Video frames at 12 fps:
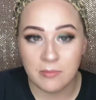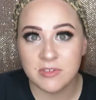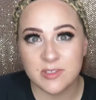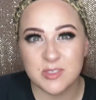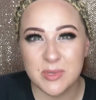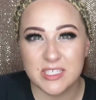
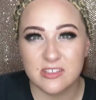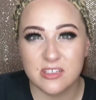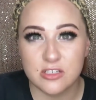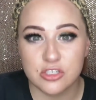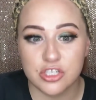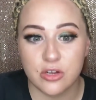just basically
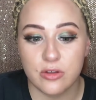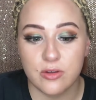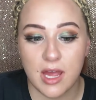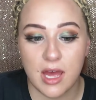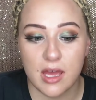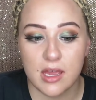gonna show you
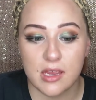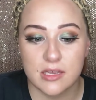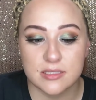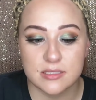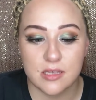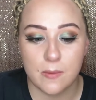
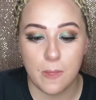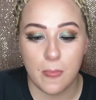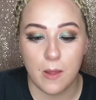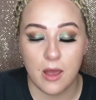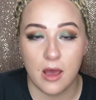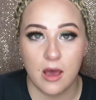guys
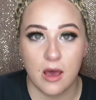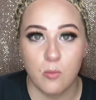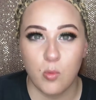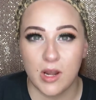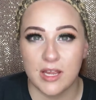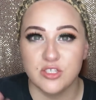
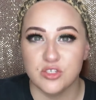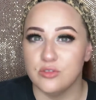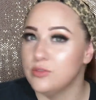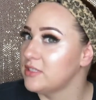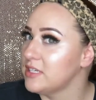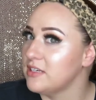what I
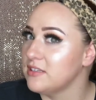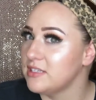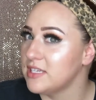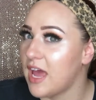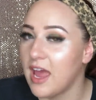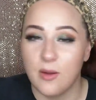do at the end of the
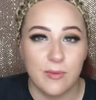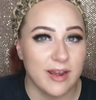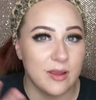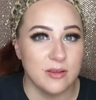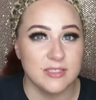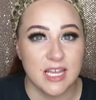day when
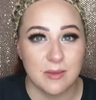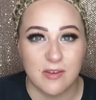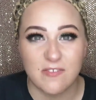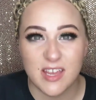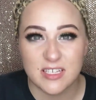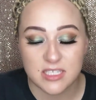I take my
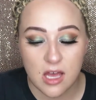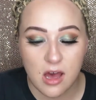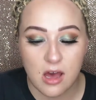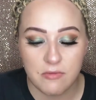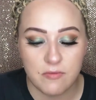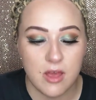face
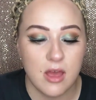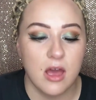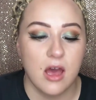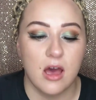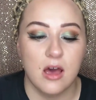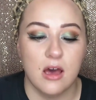off.
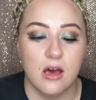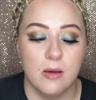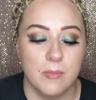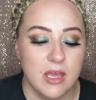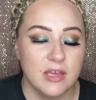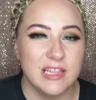
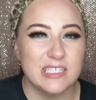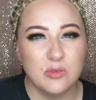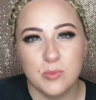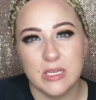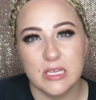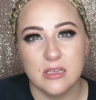This
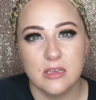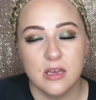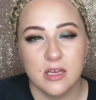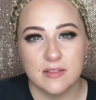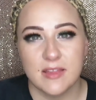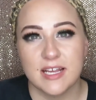would be
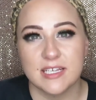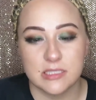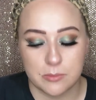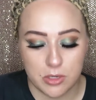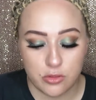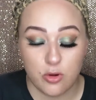like, because
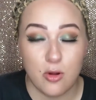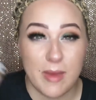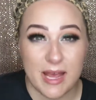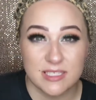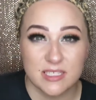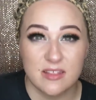I'm gonna throw a
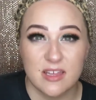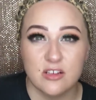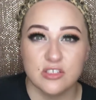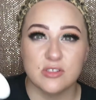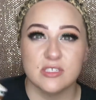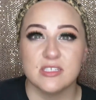mask in
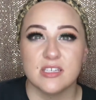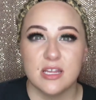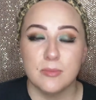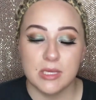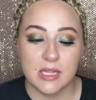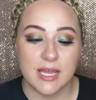there, so this is
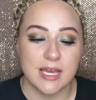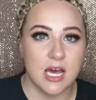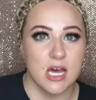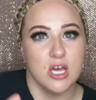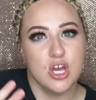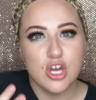gonna be like
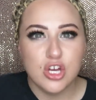a